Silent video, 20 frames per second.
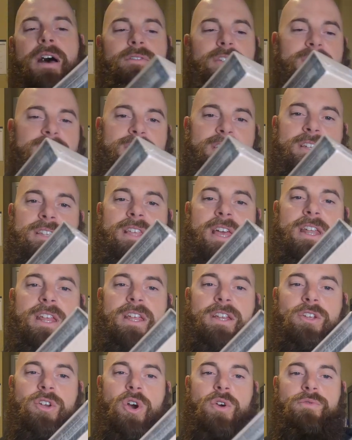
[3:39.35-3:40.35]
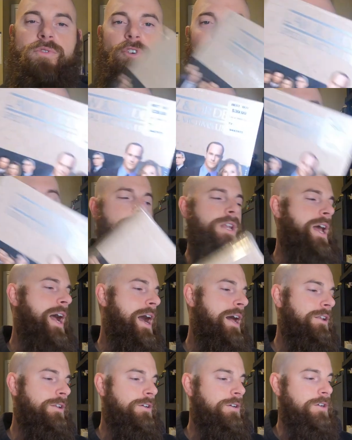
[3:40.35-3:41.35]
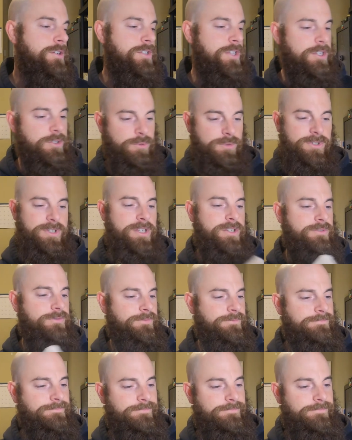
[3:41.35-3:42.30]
Obviously, they didn't go for $40, and this one says